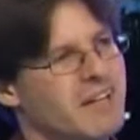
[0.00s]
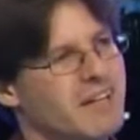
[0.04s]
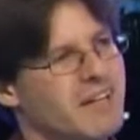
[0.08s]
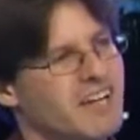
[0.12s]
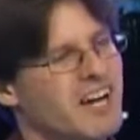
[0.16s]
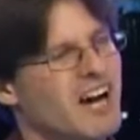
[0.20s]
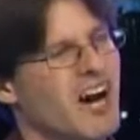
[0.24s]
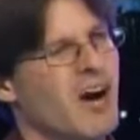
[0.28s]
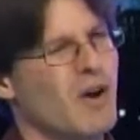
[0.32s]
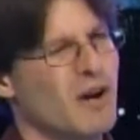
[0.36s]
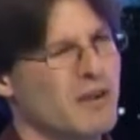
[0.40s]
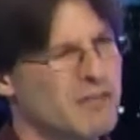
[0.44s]

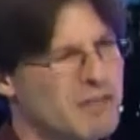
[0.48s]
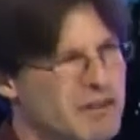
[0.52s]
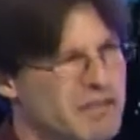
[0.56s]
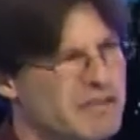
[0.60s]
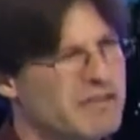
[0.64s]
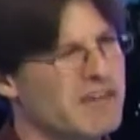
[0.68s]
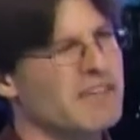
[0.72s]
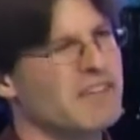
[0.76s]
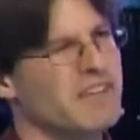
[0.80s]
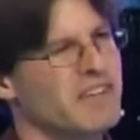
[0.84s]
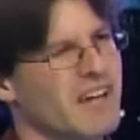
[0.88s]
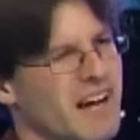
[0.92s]
oh, every
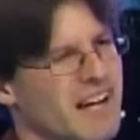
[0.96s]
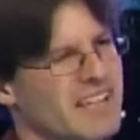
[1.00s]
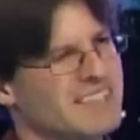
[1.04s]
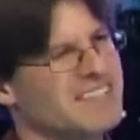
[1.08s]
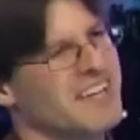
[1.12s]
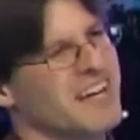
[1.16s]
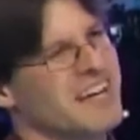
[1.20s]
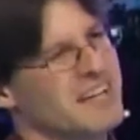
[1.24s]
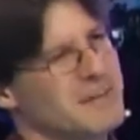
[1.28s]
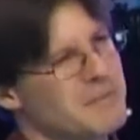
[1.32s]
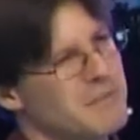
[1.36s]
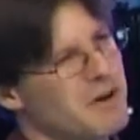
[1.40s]
5th guy's
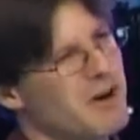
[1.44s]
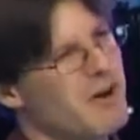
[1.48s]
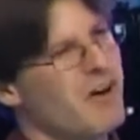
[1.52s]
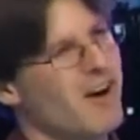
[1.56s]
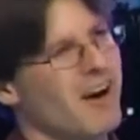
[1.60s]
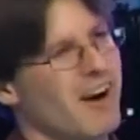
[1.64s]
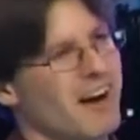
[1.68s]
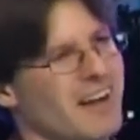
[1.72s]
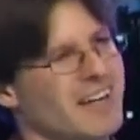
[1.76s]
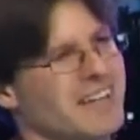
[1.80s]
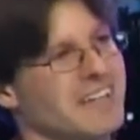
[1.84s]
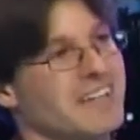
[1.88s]
got a
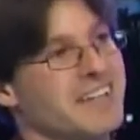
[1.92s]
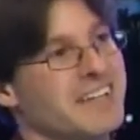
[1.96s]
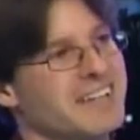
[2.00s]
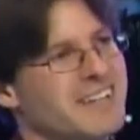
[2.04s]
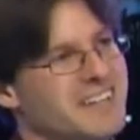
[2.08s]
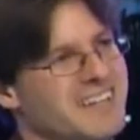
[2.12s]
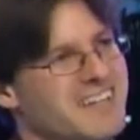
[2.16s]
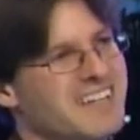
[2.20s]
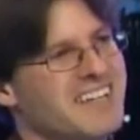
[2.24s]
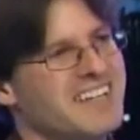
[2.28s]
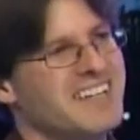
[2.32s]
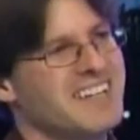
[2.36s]
mohawk, and
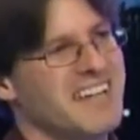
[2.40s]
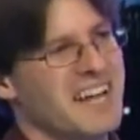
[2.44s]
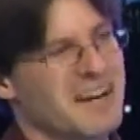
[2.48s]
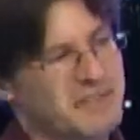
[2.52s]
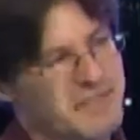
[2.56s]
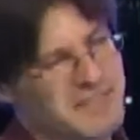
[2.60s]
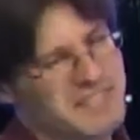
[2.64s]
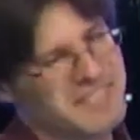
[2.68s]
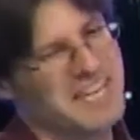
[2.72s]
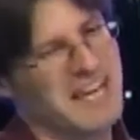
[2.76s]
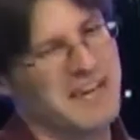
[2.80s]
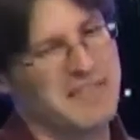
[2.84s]

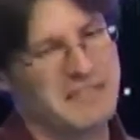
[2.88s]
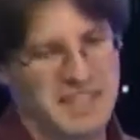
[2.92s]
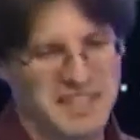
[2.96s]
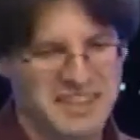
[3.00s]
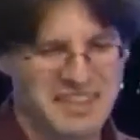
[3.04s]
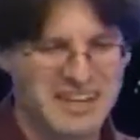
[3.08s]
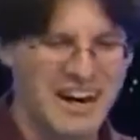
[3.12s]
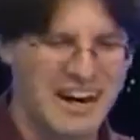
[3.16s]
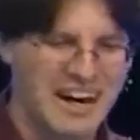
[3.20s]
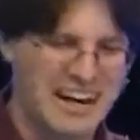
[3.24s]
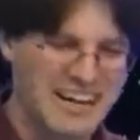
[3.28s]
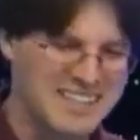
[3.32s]
every 7th
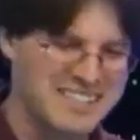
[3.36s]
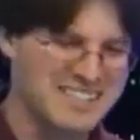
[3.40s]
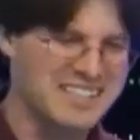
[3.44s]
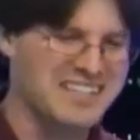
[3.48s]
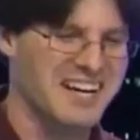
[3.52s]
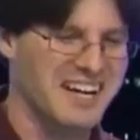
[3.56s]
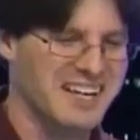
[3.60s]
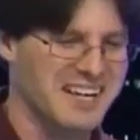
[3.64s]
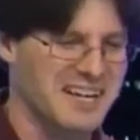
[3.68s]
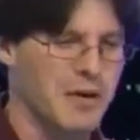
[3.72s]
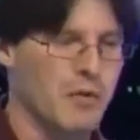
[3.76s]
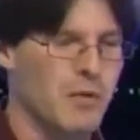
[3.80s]
guy's
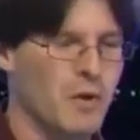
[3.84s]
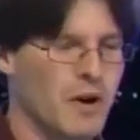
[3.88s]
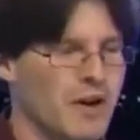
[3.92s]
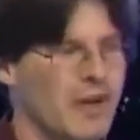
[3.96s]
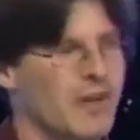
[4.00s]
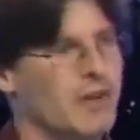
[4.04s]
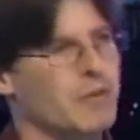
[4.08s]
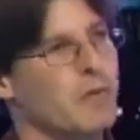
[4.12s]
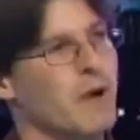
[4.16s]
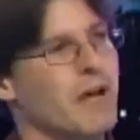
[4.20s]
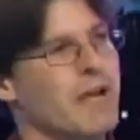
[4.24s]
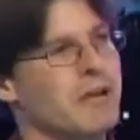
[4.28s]
kind of
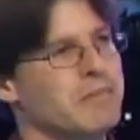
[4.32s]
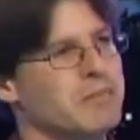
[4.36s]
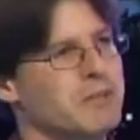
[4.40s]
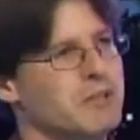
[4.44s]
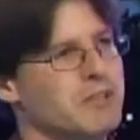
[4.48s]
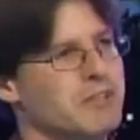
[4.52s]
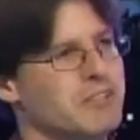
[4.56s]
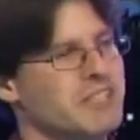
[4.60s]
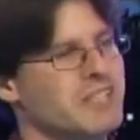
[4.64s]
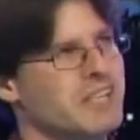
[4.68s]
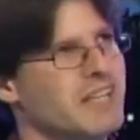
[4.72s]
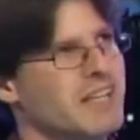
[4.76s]
wearing red
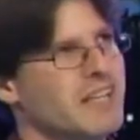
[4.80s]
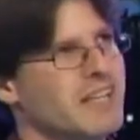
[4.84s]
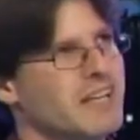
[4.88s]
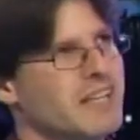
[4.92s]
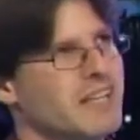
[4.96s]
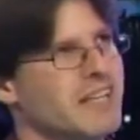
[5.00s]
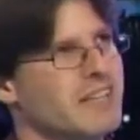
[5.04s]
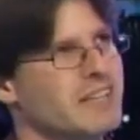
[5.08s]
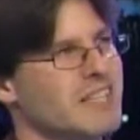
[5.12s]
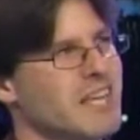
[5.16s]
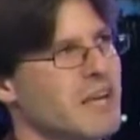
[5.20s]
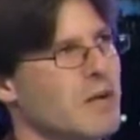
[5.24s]
boots.
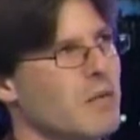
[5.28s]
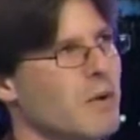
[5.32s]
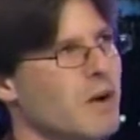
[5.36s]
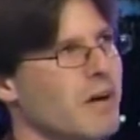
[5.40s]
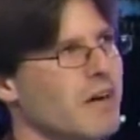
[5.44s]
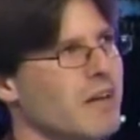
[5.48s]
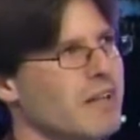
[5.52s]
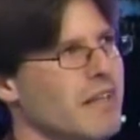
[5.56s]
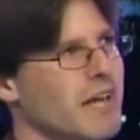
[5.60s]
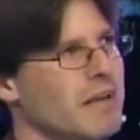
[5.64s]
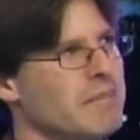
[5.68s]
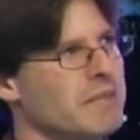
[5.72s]
And you say,
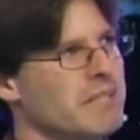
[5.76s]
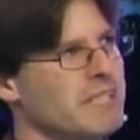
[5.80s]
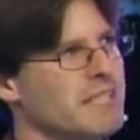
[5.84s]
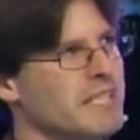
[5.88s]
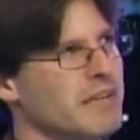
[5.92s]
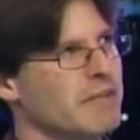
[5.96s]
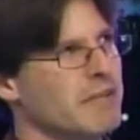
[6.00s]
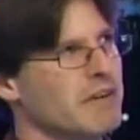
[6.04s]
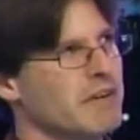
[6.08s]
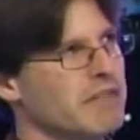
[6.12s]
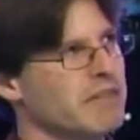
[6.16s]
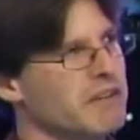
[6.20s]
well, that means that
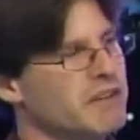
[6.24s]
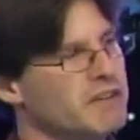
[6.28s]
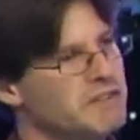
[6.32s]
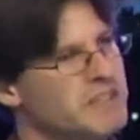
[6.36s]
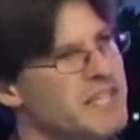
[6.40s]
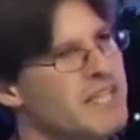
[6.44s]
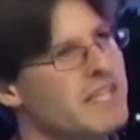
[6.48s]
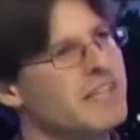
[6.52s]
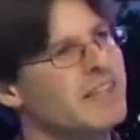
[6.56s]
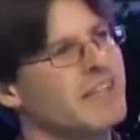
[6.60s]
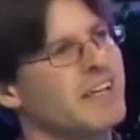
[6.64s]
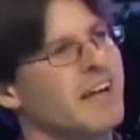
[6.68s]
every
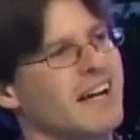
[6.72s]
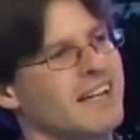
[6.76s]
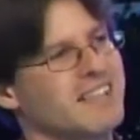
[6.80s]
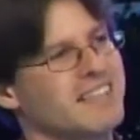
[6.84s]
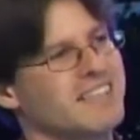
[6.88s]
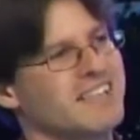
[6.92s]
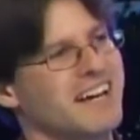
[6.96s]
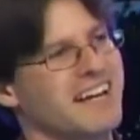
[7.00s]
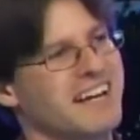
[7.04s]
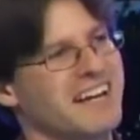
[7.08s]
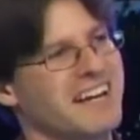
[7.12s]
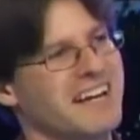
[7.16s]
15th guy's
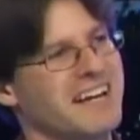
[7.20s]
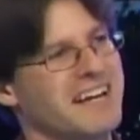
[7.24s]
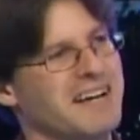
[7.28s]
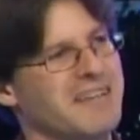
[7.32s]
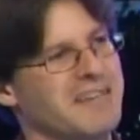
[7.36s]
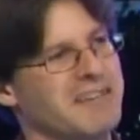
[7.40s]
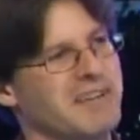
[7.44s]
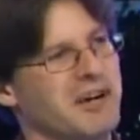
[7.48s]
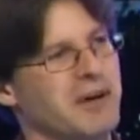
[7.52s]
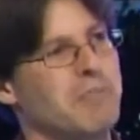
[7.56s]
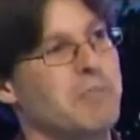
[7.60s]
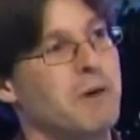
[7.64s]
got to have,
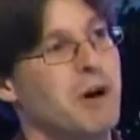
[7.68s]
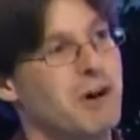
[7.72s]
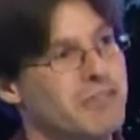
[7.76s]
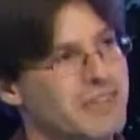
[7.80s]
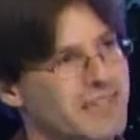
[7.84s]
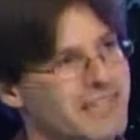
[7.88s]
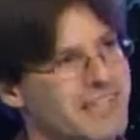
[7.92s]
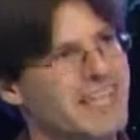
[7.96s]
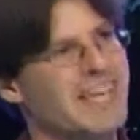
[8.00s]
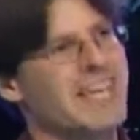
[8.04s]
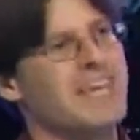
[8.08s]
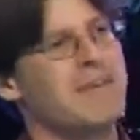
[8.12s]
both a
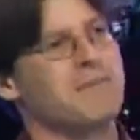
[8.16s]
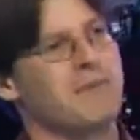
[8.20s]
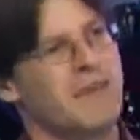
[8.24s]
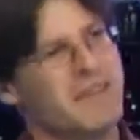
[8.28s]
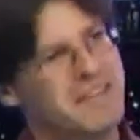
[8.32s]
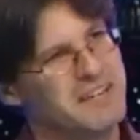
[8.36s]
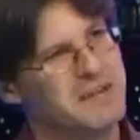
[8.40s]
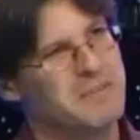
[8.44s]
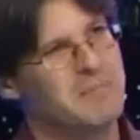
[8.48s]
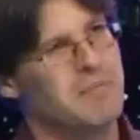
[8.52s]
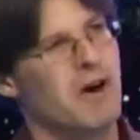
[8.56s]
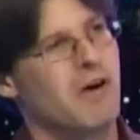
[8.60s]
cape
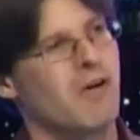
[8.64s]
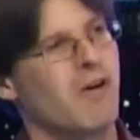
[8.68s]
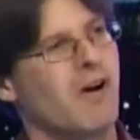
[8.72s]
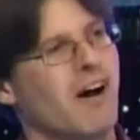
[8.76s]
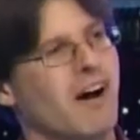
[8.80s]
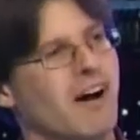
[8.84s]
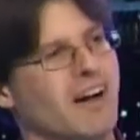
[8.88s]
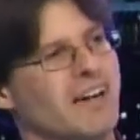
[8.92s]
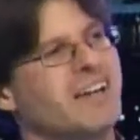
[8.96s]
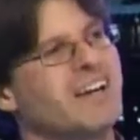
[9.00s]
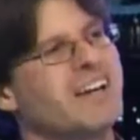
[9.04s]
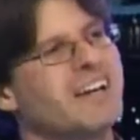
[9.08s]
and a
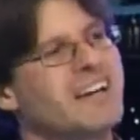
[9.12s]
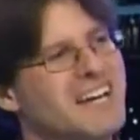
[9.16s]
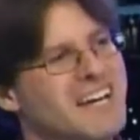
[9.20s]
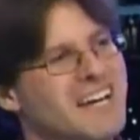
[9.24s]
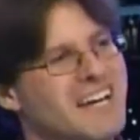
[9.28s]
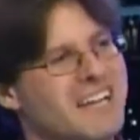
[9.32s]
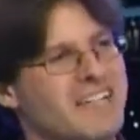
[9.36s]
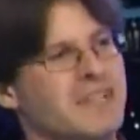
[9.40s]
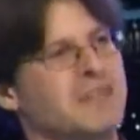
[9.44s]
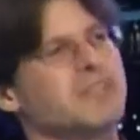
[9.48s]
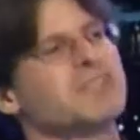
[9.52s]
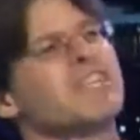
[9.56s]
mohawk. In
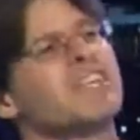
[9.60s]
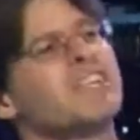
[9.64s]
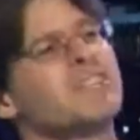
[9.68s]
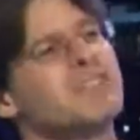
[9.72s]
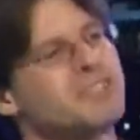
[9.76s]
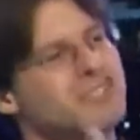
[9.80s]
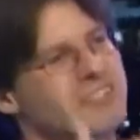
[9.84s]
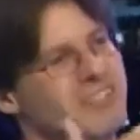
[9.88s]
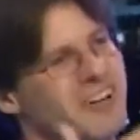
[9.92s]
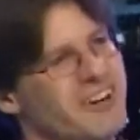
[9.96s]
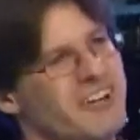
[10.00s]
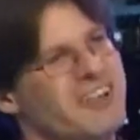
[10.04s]
other words, as you
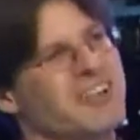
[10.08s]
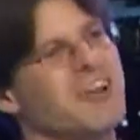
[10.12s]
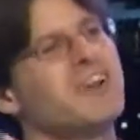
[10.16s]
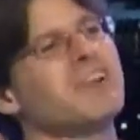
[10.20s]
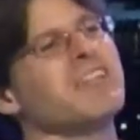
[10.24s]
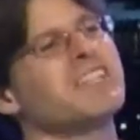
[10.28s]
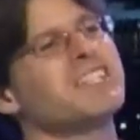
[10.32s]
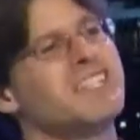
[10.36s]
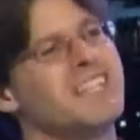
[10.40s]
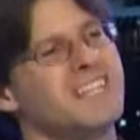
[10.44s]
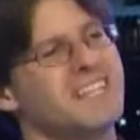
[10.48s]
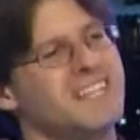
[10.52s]
start
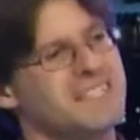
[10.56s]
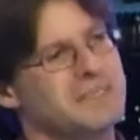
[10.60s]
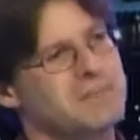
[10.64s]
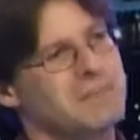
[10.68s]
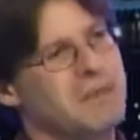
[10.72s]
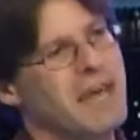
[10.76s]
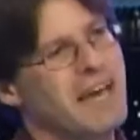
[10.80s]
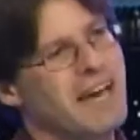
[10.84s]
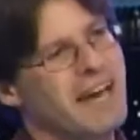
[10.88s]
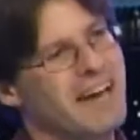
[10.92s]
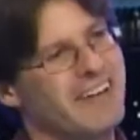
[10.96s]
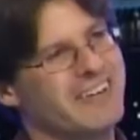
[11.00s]
noticing these
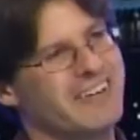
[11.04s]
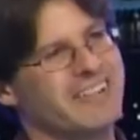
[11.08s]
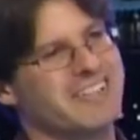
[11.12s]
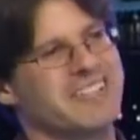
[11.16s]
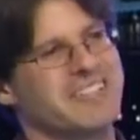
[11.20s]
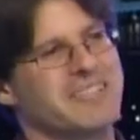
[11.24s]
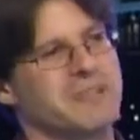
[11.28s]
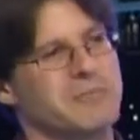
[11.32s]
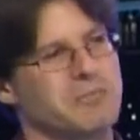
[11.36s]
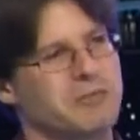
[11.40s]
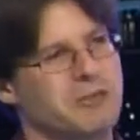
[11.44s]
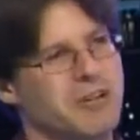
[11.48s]
patterns in
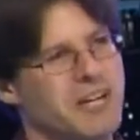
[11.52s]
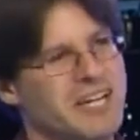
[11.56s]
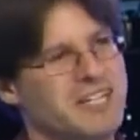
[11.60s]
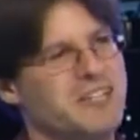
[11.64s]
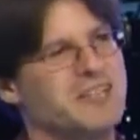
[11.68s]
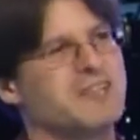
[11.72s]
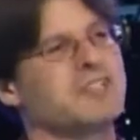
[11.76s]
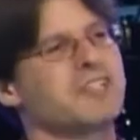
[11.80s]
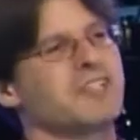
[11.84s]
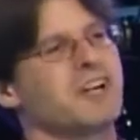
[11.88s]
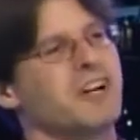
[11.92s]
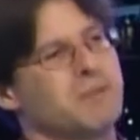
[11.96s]
the parade, you
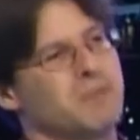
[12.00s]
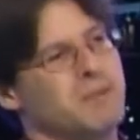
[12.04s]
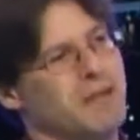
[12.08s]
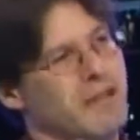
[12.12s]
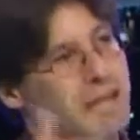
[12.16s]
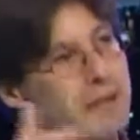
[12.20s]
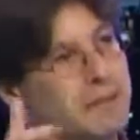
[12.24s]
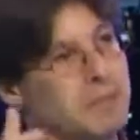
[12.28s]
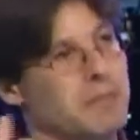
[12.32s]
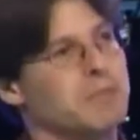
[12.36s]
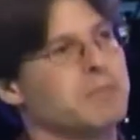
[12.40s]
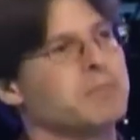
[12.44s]
start being
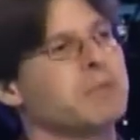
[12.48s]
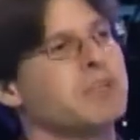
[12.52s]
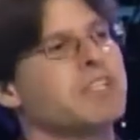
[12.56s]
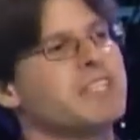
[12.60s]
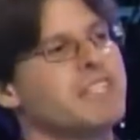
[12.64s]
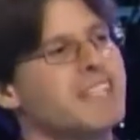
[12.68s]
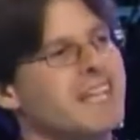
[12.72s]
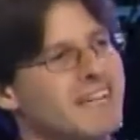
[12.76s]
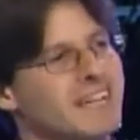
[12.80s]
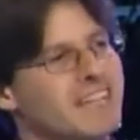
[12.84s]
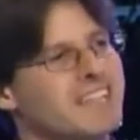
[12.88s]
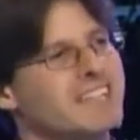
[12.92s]
able to
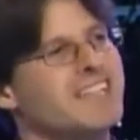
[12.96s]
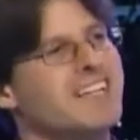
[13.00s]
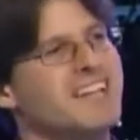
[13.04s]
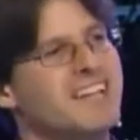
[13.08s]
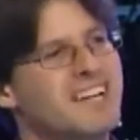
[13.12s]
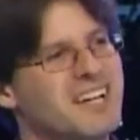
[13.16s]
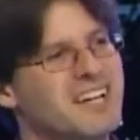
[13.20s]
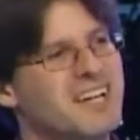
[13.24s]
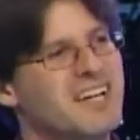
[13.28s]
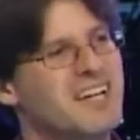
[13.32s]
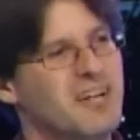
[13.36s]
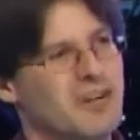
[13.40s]
predict
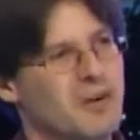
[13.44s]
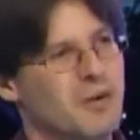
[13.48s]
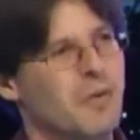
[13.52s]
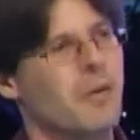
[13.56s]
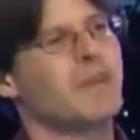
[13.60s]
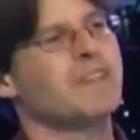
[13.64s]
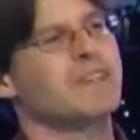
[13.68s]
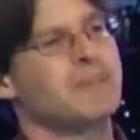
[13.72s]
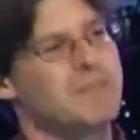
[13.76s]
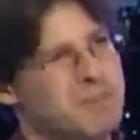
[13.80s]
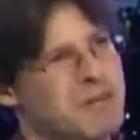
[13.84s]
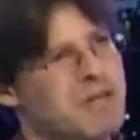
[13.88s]

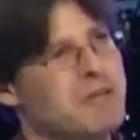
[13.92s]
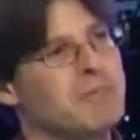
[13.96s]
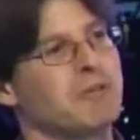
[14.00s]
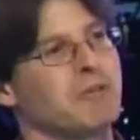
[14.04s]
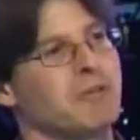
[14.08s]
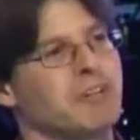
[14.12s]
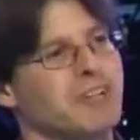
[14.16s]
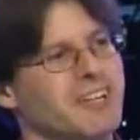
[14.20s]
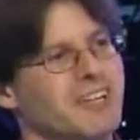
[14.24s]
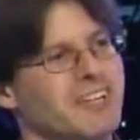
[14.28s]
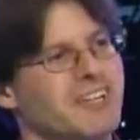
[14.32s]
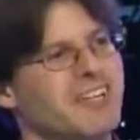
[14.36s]
what the people are
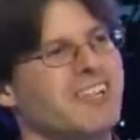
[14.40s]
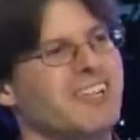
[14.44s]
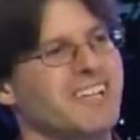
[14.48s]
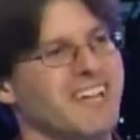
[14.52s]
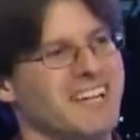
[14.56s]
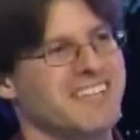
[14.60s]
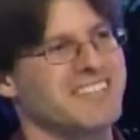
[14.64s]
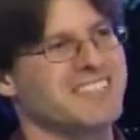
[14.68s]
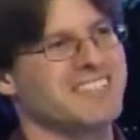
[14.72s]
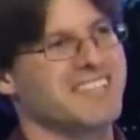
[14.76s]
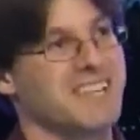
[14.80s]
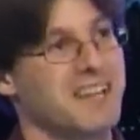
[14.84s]
going to look
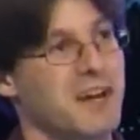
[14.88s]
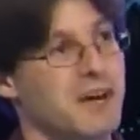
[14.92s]
like as they go